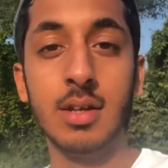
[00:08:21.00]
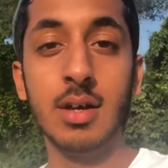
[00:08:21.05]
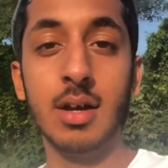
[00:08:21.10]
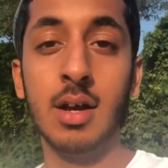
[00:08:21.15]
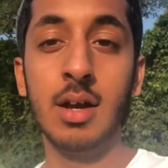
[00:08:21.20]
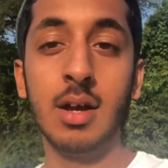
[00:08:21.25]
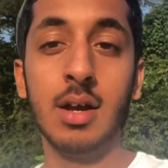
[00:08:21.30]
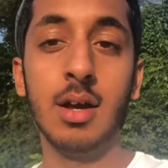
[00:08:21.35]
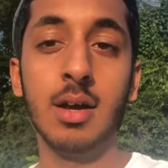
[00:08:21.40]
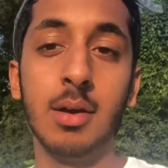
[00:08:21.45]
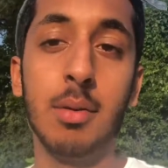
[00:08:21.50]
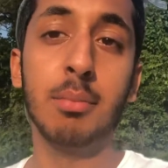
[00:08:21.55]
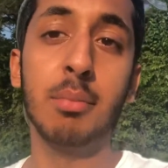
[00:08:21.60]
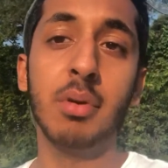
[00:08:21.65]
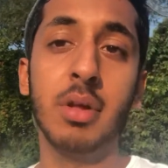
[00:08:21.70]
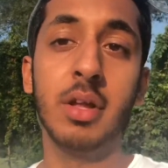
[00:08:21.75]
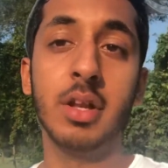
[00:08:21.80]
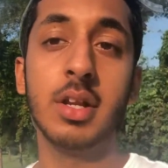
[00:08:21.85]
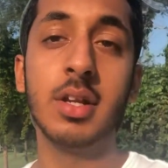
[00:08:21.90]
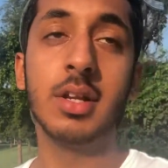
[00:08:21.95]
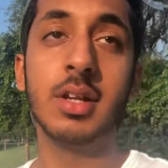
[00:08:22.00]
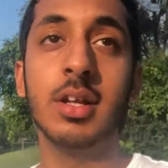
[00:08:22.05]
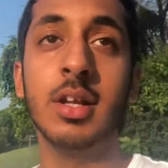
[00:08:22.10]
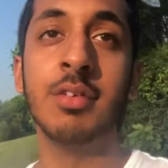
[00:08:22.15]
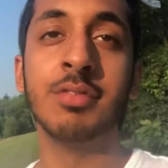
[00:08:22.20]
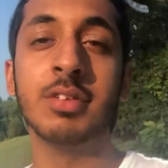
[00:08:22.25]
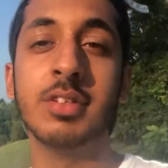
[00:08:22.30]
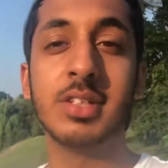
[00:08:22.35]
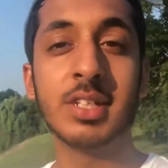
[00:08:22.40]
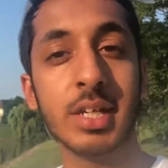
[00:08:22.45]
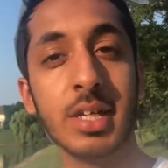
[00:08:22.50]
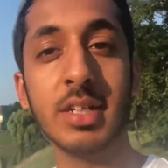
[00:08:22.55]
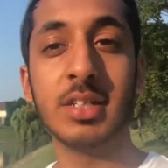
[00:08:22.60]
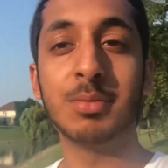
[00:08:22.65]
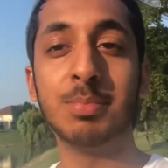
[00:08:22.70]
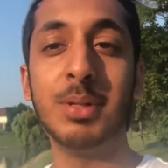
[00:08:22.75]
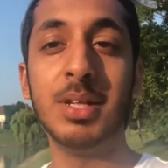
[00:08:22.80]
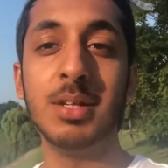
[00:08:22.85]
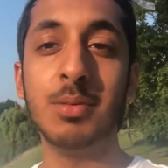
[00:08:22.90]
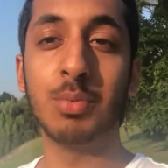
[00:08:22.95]
But if it
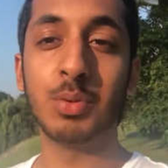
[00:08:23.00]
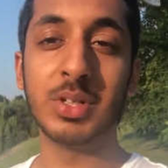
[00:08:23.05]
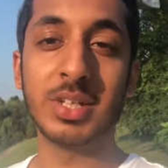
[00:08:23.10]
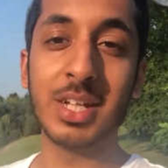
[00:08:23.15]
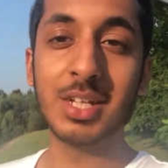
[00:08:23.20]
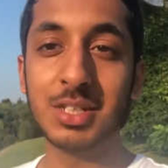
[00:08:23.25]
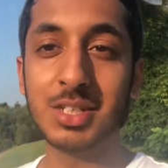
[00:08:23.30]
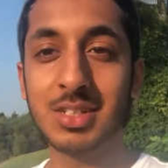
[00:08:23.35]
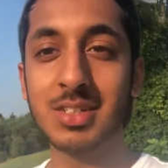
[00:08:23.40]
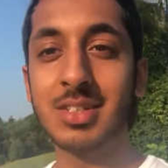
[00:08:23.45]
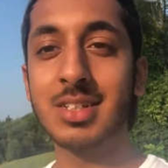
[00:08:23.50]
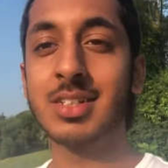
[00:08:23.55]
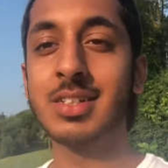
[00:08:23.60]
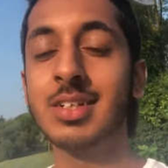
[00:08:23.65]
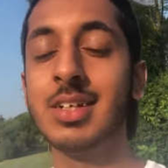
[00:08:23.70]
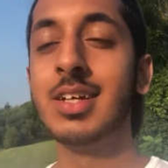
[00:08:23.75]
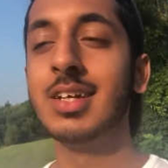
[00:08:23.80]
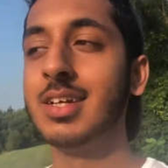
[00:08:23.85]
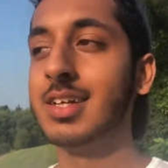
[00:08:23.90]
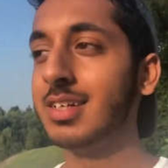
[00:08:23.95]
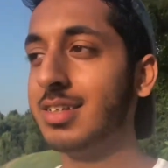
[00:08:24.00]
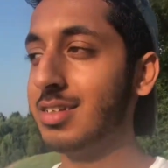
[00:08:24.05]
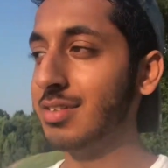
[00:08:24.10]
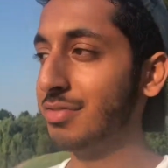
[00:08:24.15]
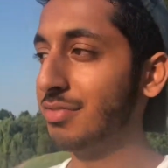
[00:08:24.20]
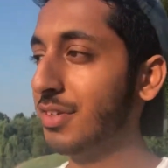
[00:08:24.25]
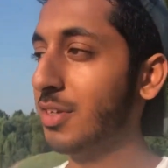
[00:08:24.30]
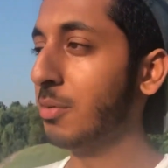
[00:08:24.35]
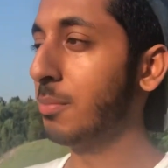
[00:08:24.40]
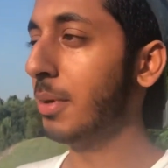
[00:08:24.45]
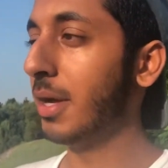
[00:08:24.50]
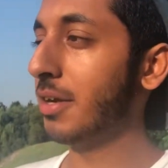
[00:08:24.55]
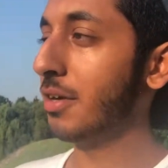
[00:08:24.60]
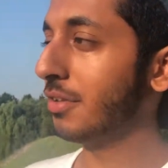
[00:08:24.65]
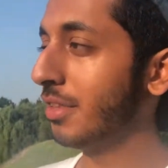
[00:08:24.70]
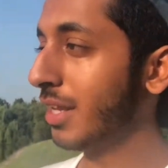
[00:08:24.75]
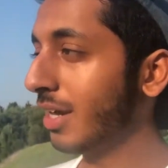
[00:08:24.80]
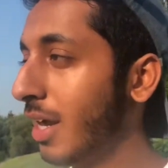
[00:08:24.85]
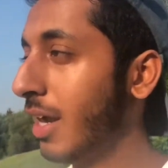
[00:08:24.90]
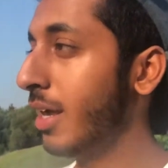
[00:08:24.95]
takes being pretentious to feel
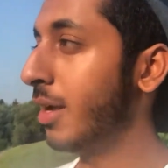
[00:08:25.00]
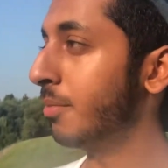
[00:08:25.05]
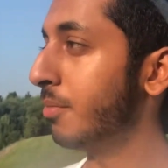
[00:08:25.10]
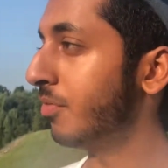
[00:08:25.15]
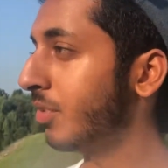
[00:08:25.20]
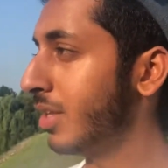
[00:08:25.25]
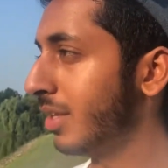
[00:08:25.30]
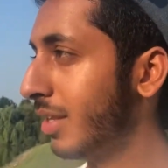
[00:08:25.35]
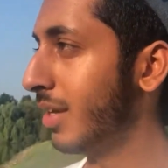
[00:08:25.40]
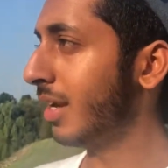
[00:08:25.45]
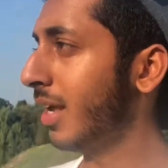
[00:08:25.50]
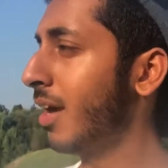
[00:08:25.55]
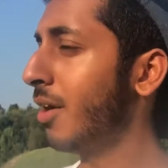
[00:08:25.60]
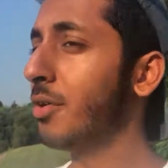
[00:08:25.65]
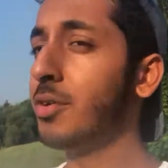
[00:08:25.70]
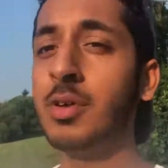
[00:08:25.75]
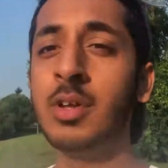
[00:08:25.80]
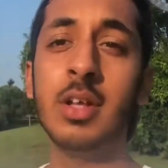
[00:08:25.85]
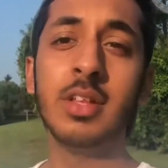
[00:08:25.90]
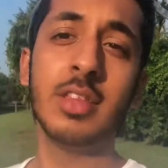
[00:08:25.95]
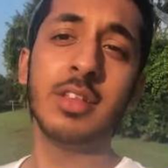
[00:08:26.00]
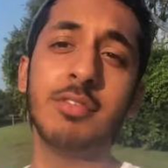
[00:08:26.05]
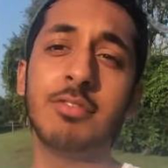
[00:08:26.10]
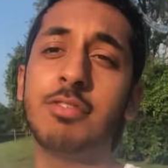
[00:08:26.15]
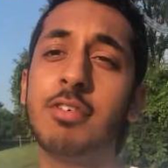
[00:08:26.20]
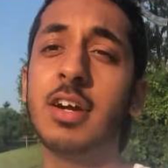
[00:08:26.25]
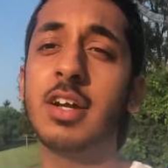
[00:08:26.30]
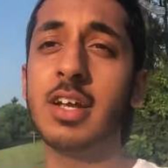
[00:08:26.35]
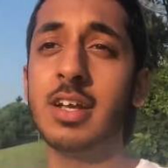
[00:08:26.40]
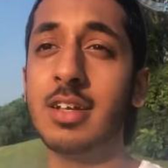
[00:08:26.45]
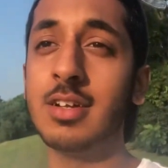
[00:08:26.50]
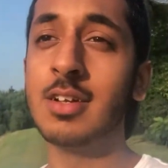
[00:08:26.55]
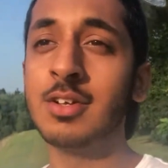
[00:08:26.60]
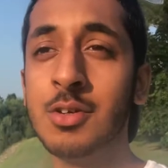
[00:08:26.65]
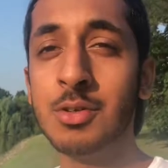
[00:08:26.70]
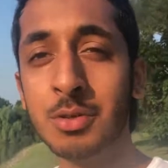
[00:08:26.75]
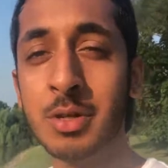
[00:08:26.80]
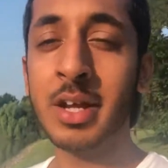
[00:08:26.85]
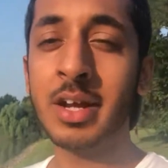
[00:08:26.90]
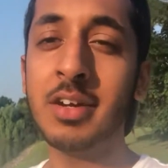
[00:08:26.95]
better than I am feeling now, then fuck it.
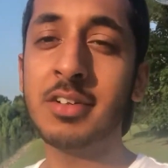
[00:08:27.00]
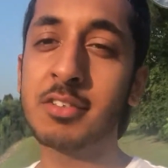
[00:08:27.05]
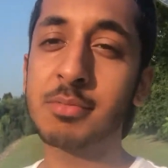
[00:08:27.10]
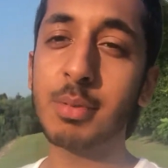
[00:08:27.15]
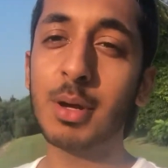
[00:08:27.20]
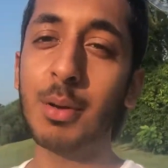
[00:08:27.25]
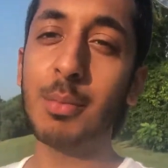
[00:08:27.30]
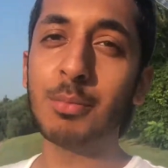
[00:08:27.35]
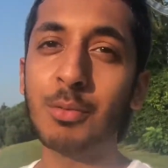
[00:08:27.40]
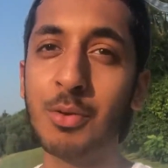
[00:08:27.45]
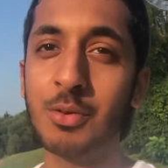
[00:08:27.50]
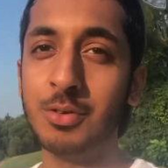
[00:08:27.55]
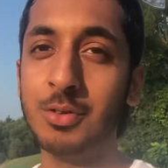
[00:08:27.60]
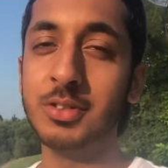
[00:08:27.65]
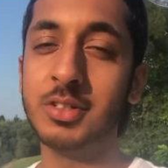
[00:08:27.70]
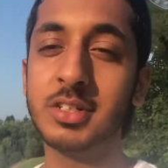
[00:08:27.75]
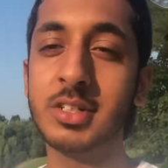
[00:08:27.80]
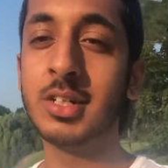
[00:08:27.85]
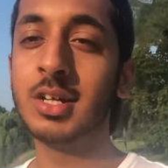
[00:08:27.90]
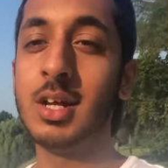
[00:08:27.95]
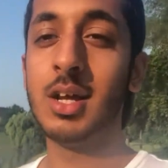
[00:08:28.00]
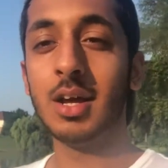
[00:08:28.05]
Who cares about morals?